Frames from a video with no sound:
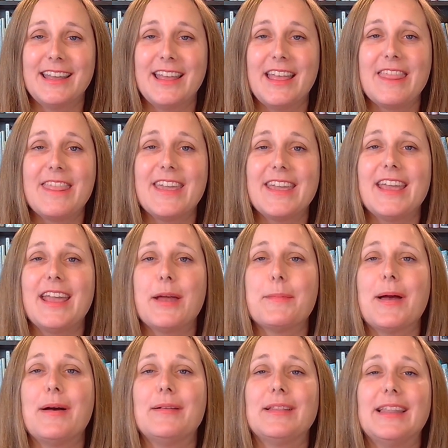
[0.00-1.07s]
thinking
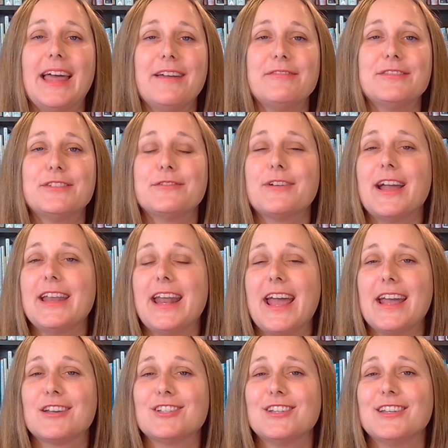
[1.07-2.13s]
about left to right
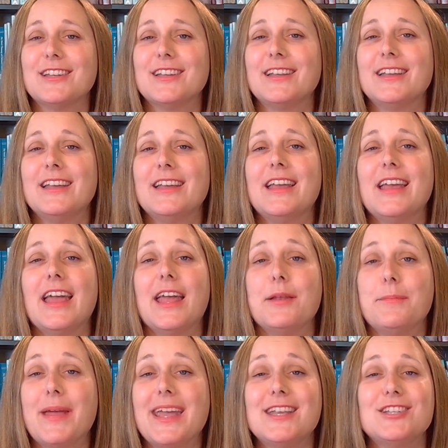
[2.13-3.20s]
action,
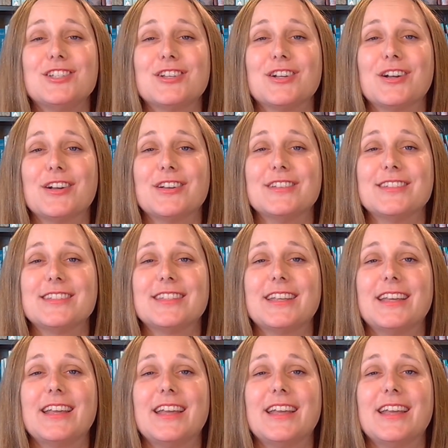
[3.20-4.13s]
and page turns,